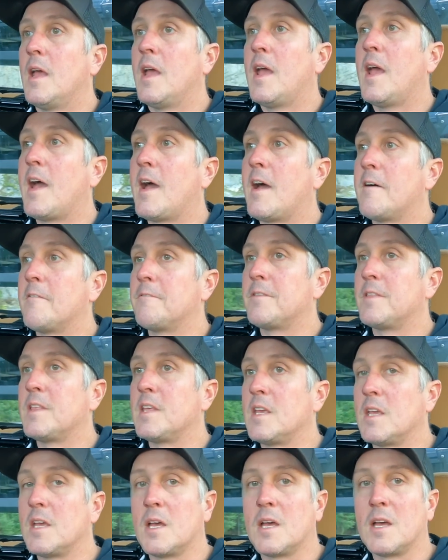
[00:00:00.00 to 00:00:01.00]
have
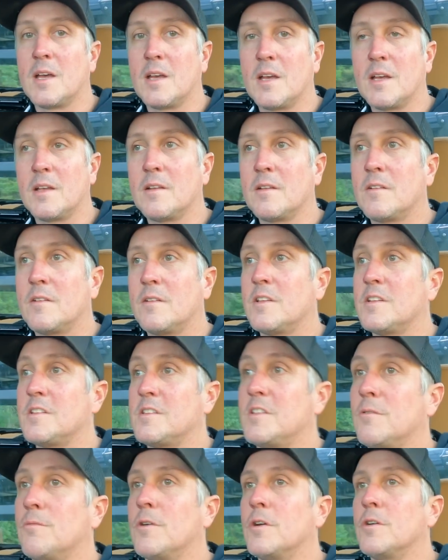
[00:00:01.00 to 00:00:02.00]
the, uh,
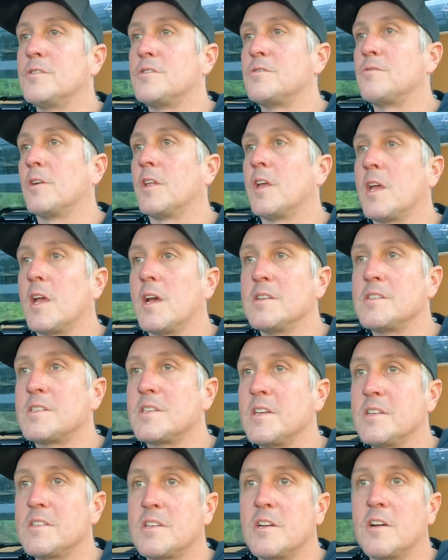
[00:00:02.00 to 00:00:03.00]
the the road's really
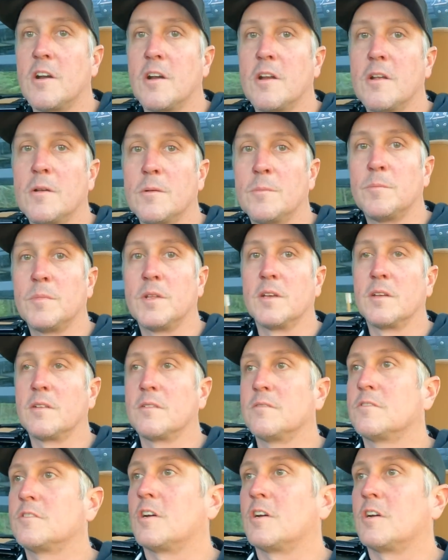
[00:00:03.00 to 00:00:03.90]
icy. Sorry, I'm like